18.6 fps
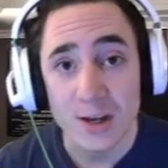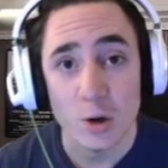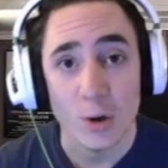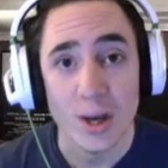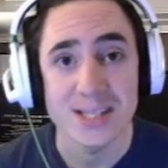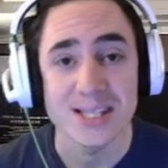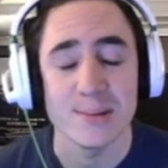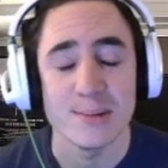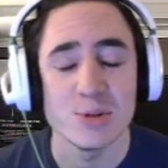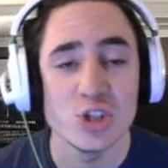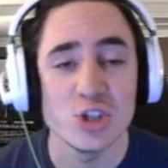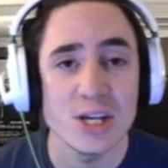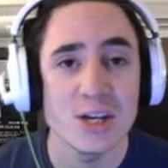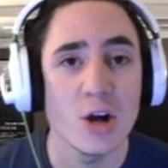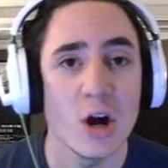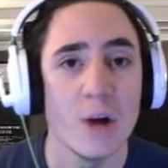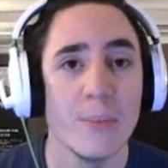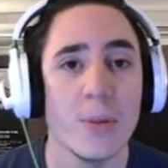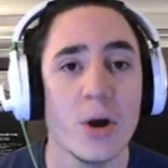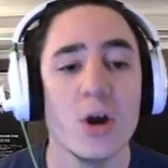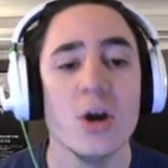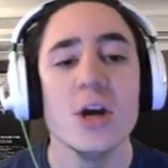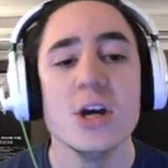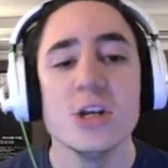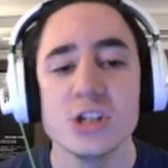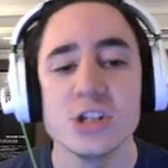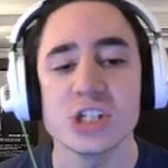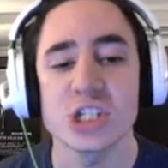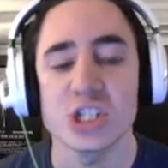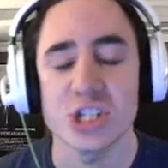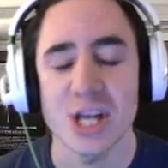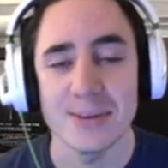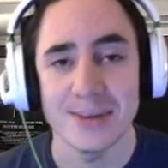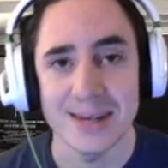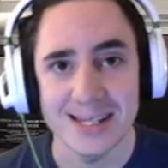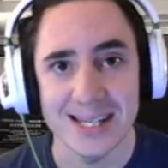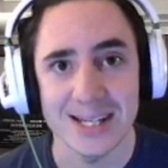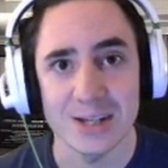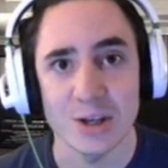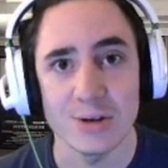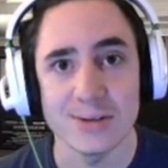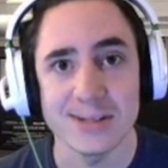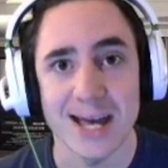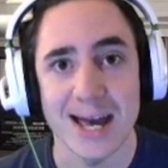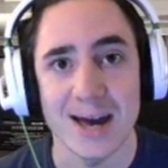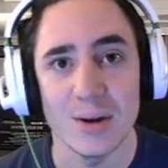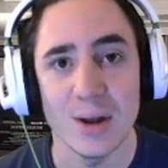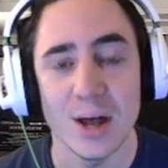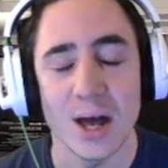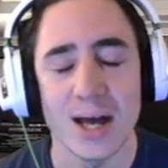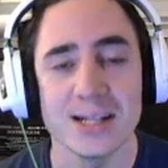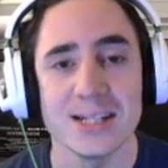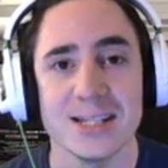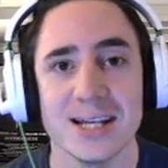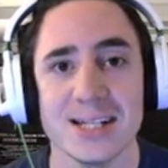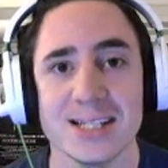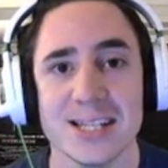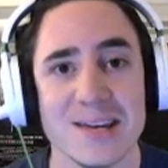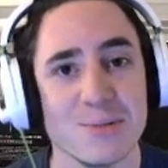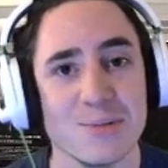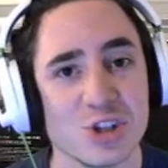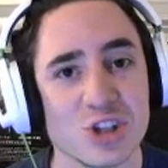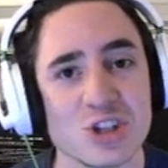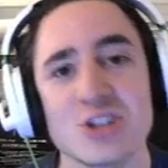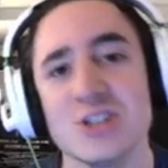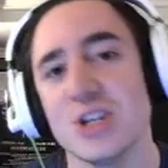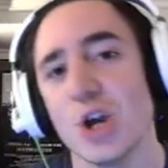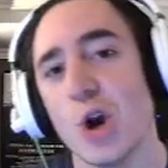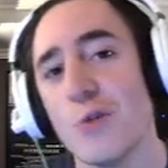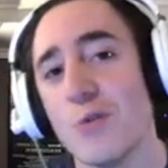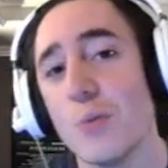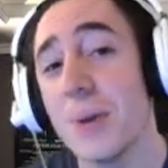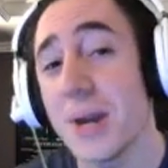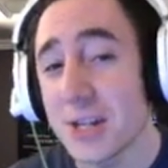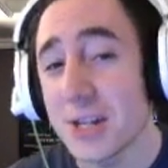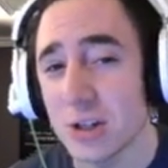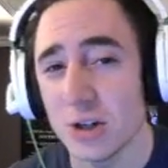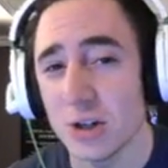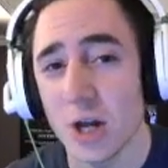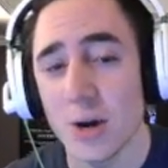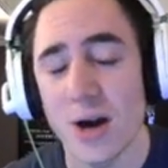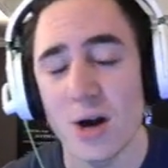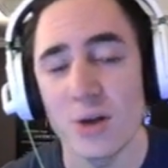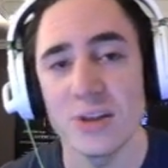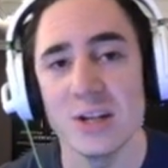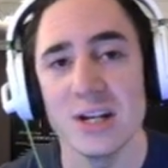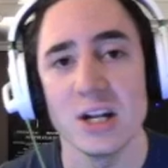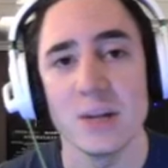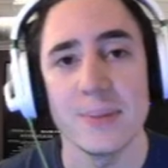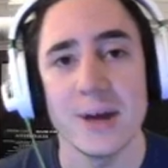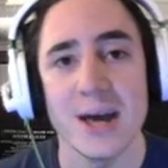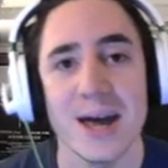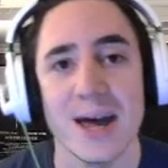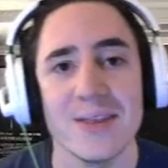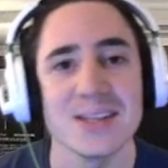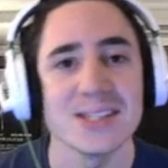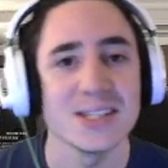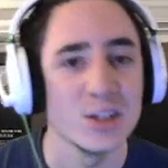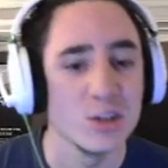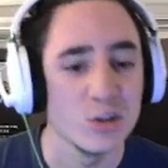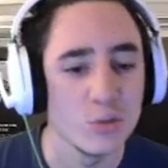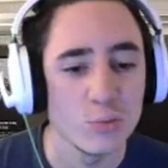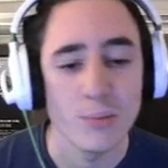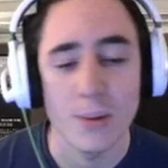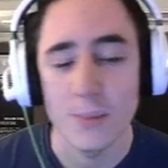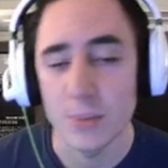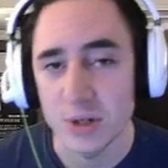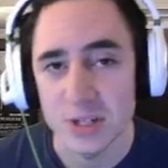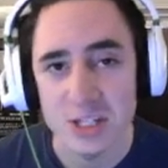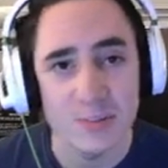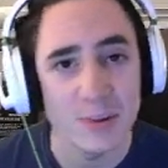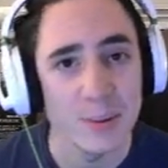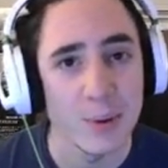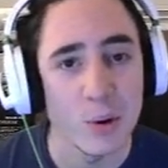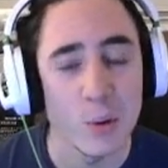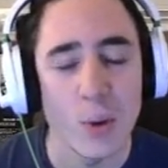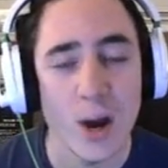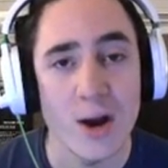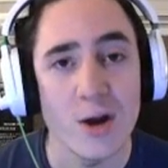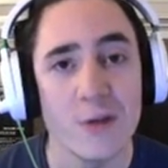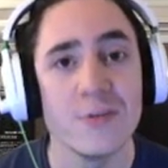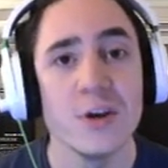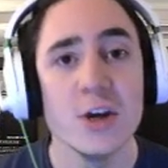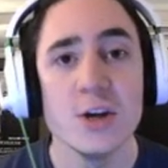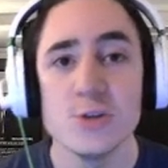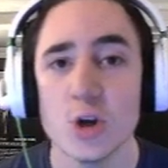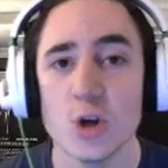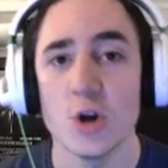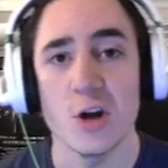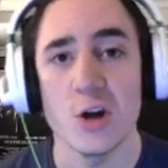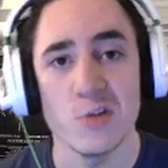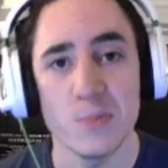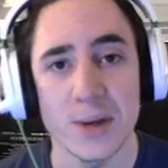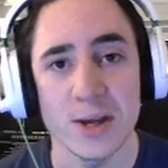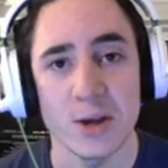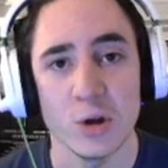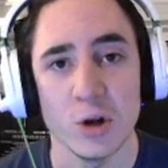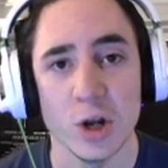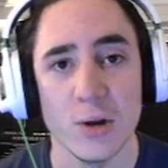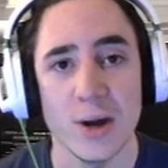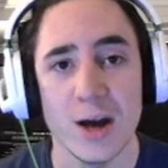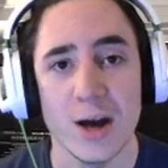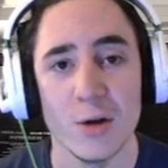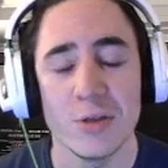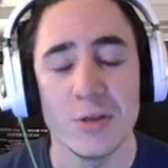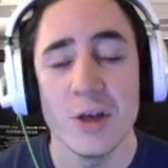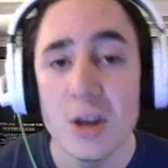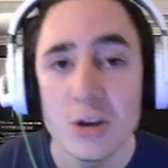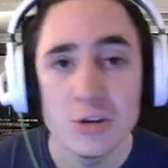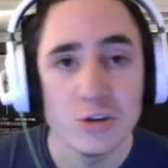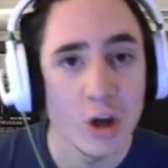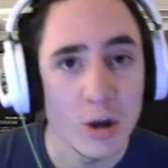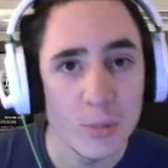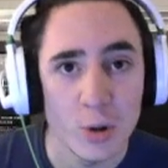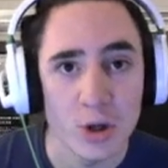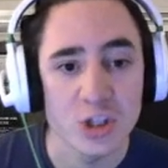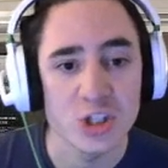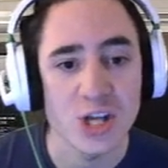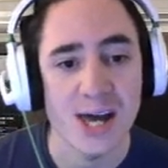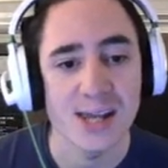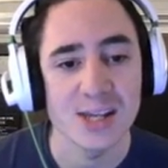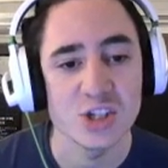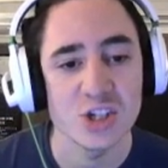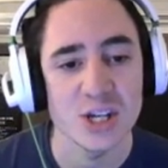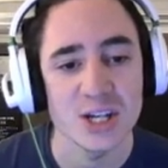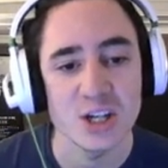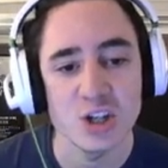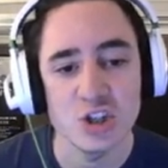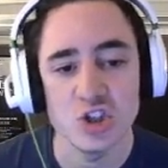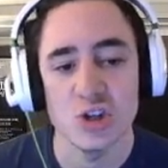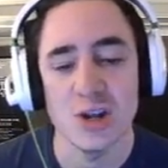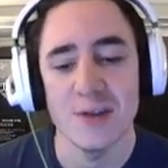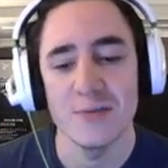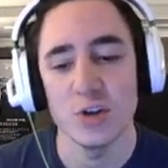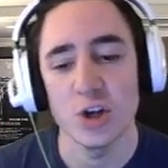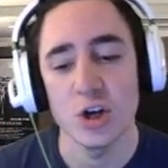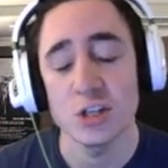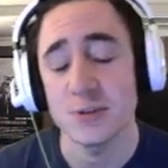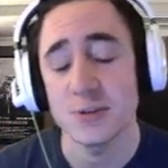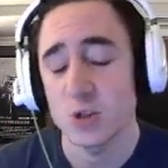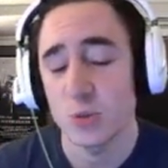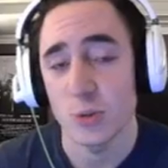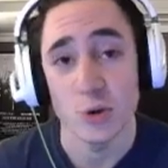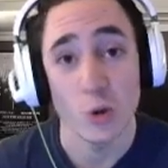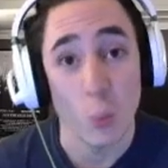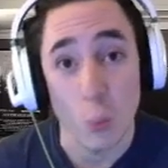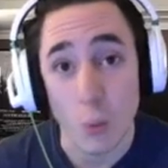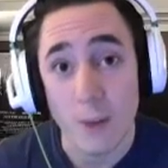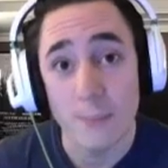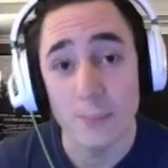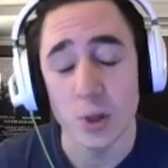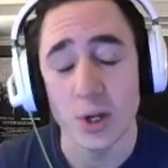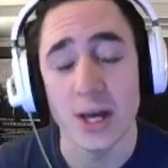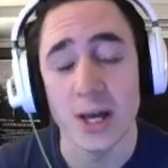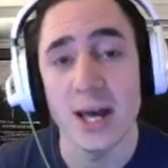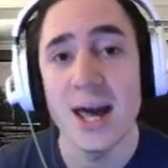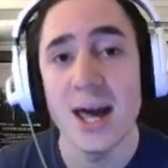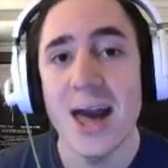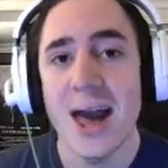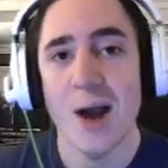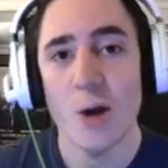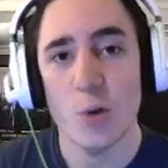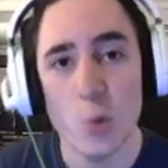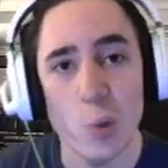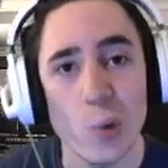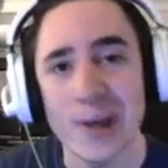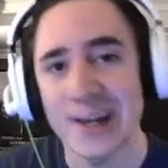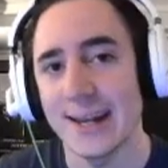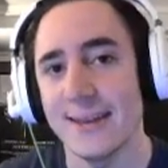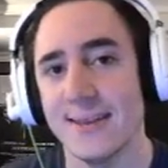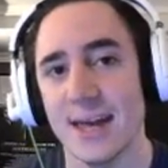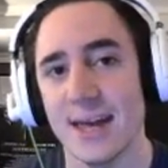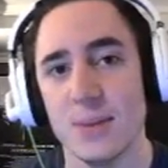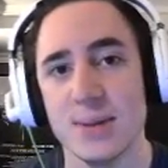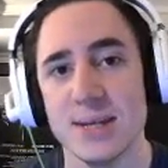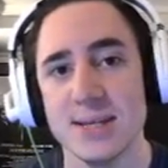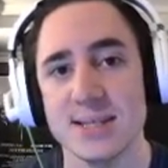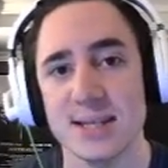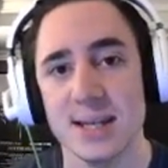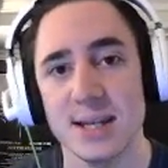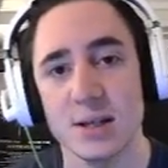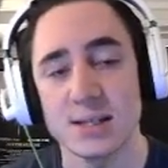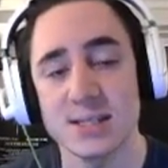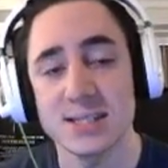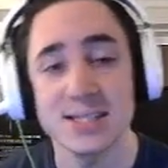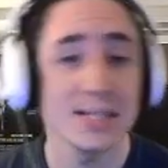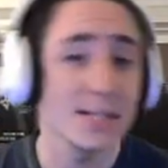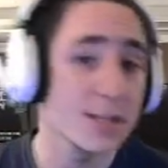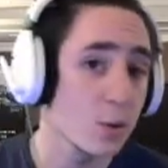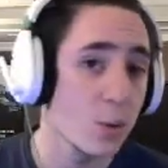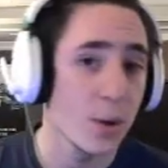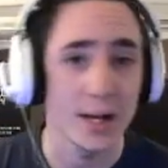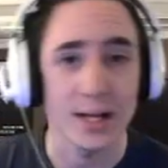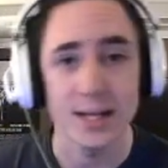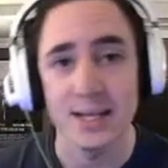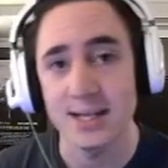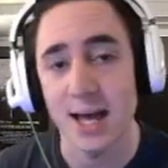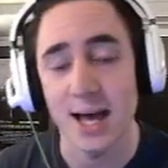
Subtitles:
SMG combo. Just a shame that he did go down to that Demon just because he overpeaked on low health a little bit, and that's something remember you need to be a bit aware of. Don't overpeak on low health. No point challenging because you never know, especially when you're 1 bullet, how quickly the enemy is going to quickly